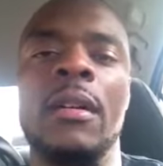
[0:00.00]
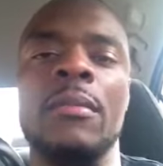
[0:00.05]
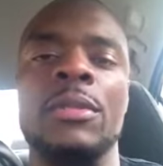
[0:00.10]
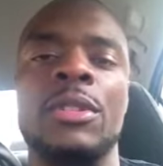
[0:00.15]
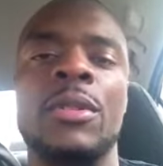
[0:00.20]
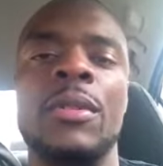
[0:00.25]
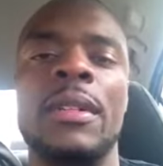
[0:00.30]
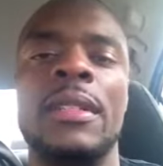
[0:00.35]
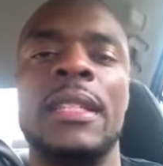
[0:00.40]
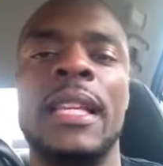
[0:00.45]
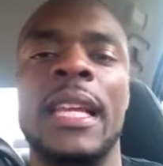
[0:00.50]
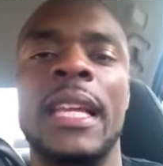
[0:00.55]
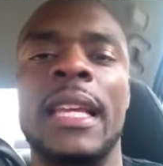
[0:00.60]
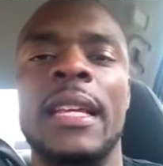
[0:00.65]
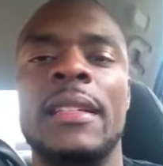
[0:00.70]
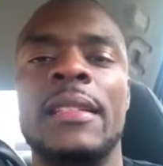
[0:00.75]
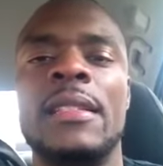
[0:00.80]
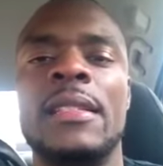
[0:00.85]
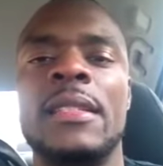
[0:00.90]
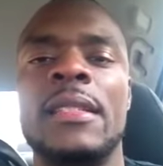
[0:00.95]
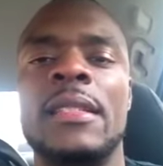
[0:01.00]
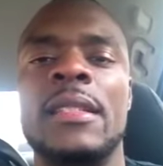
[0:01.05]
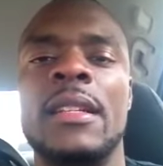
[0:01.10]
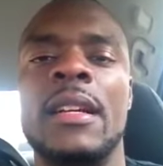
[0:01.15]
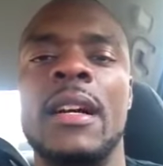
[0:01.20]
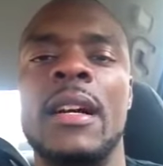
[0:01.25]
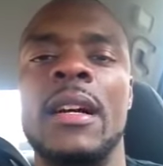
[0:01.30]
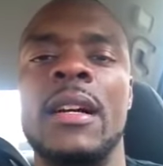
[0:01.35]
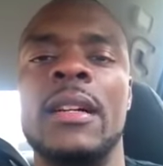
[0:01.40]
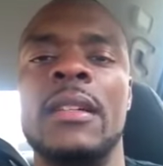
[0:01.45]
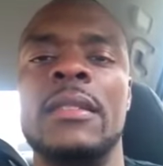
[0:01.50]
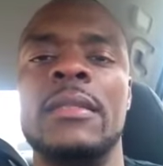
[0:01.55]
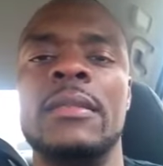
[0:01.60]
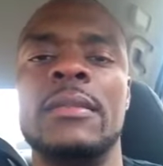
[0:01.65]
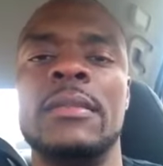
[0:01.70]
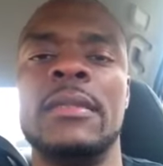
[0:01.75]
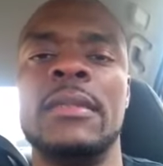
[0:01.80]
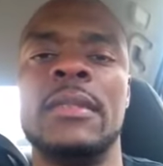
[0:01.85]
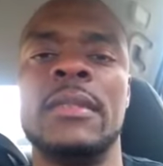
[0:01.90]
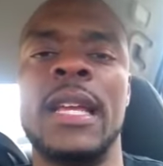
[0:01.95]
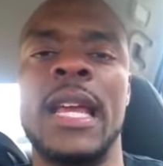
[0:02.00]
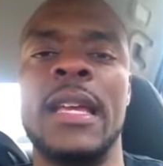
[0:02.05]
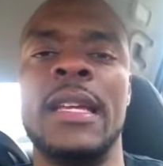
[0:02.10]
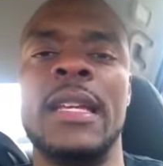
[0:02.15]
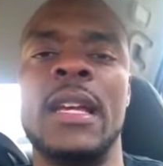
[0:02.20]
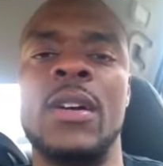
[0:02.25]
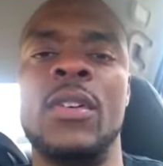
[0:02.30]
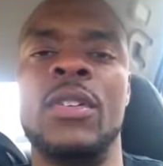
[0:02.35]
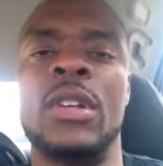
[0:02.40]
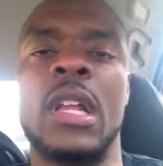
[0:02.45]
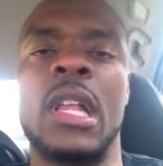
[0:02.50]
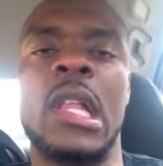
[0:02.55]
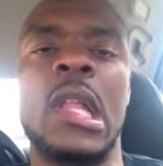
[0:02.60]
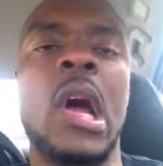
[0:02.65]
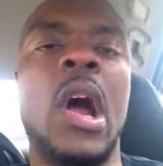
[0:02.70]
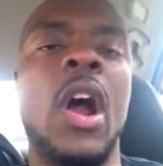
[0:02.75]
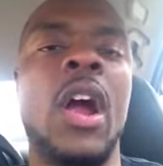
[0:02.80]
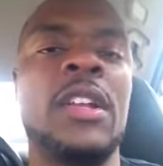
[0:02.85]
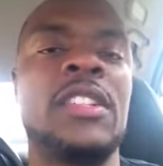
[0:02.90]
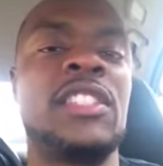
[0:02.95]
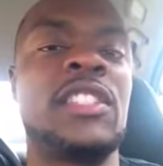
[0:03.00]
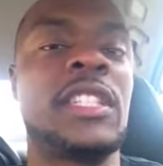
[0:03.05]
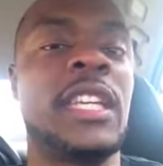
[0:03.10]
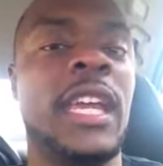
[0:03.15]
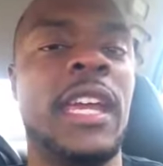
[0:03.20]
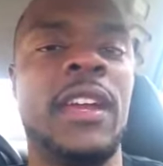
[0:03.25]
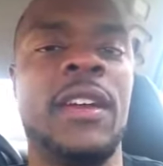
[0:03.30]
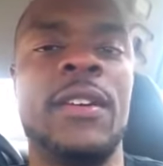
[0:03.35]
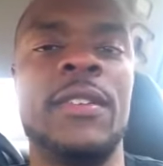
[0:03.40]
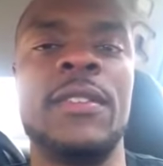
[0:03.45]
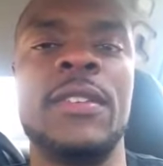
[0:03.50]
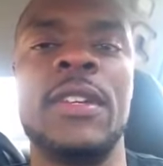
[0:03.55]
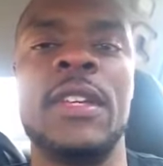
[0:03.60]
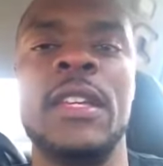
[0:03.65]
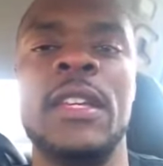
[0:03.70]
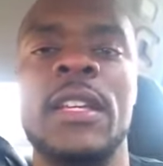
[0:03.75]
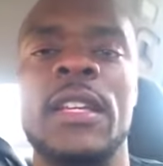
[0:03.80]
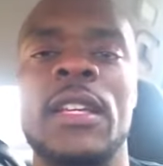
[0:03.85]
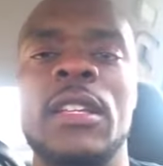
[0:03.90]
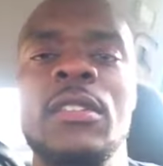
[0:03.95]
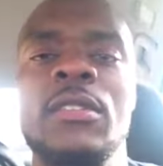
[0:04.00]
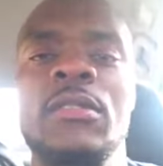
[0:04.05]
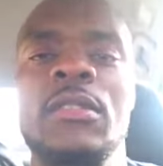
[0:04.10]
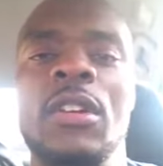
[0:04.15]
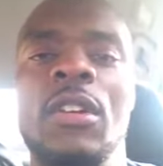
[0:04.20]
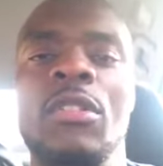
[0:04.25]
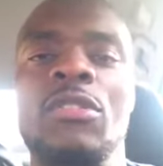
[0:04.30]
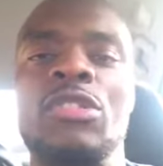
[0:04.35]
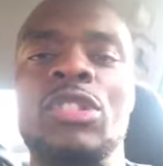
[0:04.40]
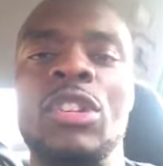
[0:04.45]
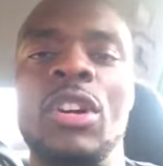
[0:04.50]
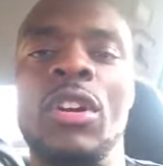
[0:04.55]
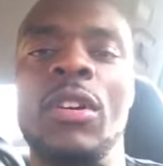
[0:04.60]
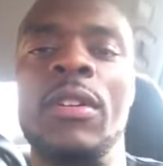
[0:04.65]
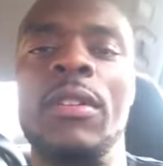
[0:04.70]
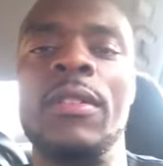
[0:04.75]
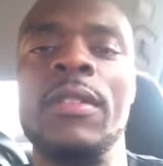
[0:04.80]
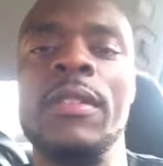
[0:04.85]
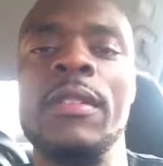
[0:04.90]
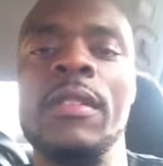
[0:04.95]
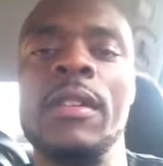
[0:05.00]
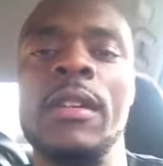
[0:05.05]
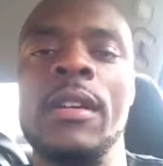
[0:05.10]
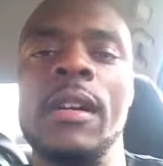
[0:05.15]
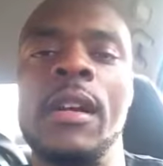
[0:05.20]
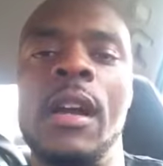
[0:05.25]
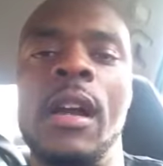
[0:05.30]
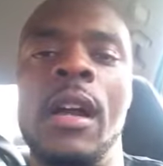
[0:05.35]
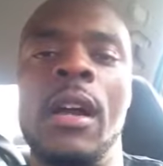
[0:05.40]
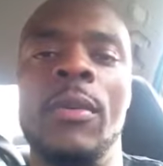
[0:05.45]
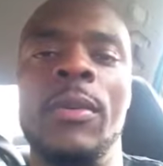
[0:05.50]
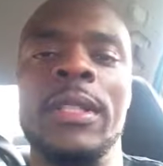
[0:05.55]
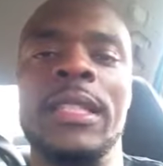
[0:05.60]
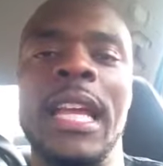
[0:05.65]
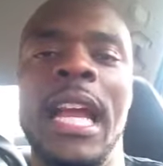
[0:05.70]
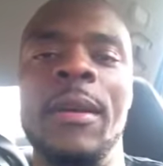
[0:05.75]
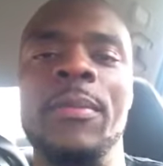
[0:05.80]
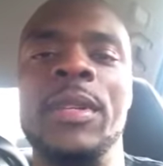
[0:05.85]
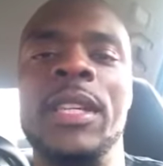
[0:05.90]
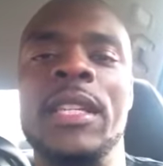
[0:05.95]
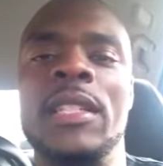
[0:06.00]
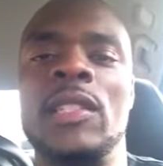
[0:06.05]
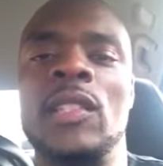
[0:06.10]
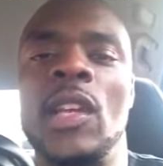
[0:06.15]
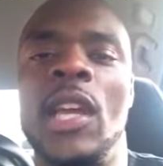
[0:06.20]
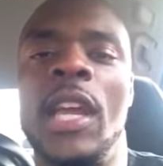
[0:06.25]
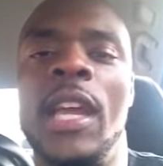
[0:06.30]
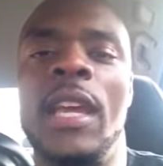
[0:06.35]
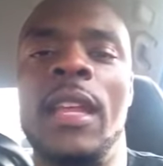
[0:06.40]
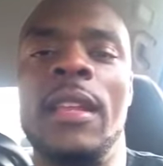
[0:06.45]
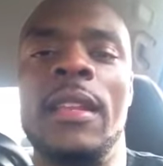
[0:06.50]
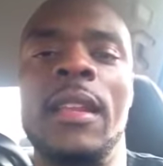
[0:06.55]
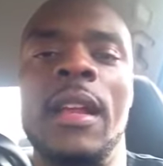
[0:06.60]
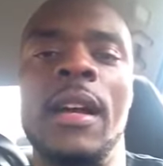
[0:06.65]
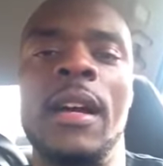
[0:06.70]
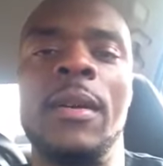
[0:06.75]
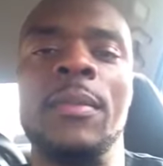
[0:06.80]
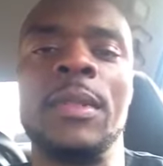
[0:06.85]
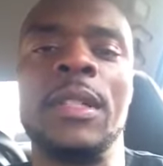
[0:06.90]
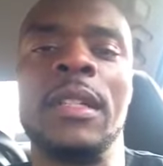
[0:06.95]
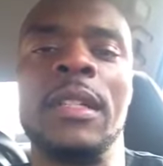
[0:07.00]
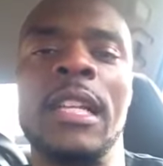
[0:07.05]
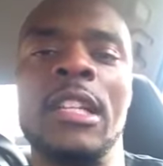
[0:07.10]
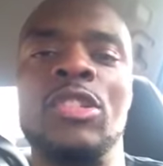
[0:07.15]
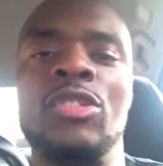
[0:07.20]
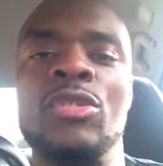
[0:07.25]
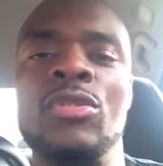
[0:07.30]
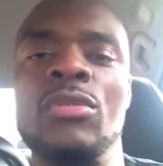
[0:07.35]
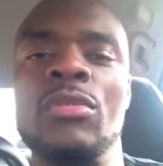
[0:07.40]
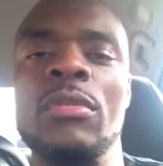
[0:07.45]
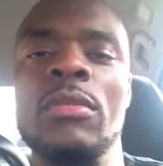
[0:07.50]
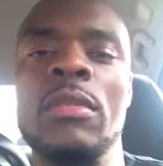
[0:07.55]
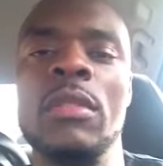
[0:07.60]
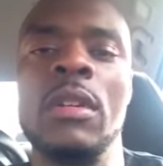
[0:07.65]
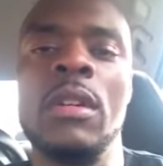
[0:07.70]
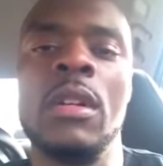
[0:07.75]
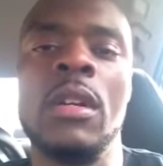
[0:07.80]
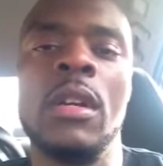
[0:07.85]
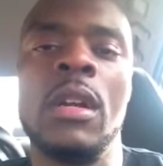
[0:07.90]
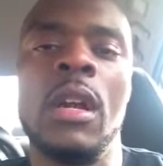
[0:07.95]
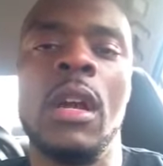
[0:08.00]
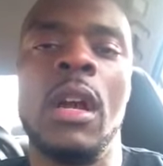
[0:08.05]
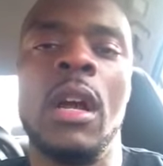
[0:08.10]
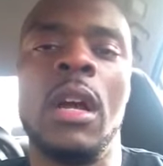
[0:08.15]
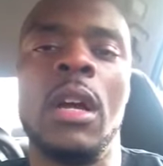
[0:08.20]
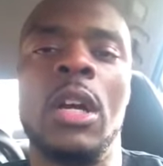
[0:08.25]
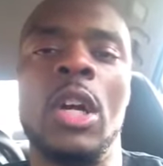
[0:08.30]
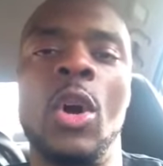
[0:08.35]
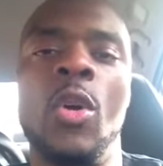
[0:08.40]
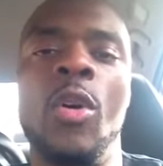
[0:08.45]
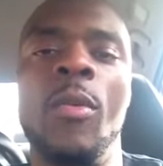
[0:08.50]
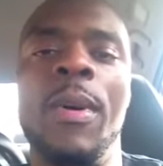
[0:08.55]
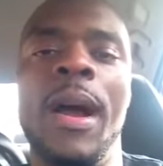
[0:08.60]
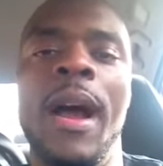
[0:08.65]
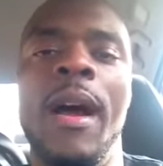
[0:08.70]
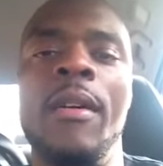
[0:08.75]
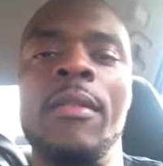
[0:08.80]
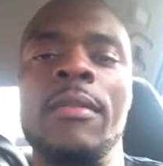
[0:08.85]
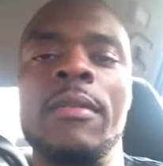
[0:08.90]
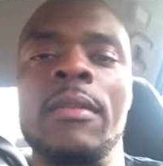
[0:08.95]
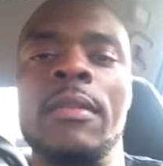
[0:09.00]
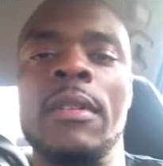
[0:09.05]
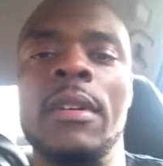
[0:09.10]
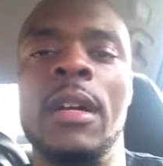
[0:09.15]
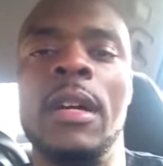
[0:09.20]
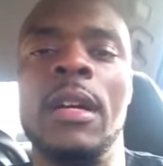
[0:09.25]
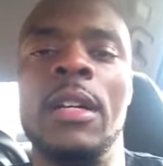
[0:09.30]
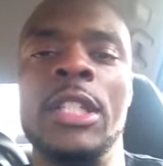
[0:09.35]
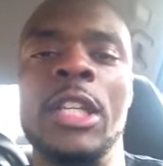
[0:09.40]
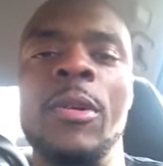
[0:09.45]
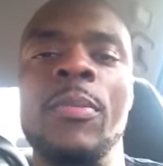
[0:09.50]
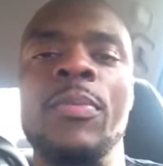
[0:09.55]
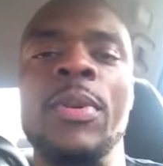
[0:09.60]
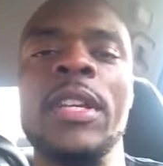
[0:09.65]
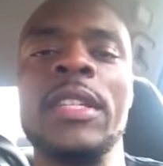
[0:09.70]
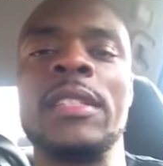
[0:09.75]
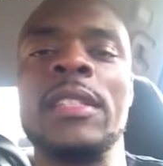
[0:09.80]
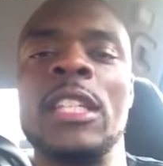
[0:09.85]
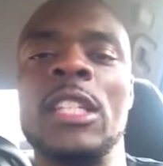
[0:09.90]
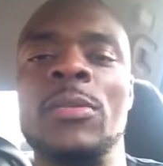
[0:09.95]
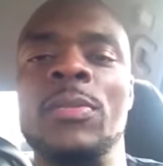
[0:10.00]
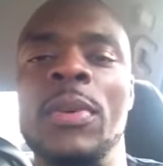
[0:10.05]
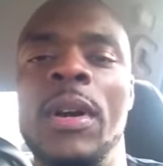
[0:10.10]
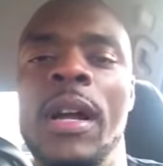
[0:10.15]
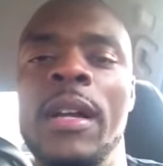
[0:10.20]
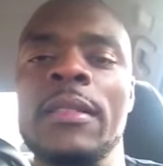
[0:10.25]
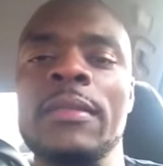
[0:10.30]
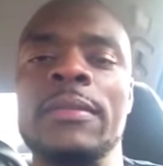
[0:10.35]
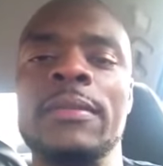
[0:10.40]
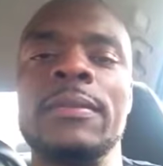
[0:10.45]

doing things on a large scale. So with that being said, I'm going to let you go about your business, but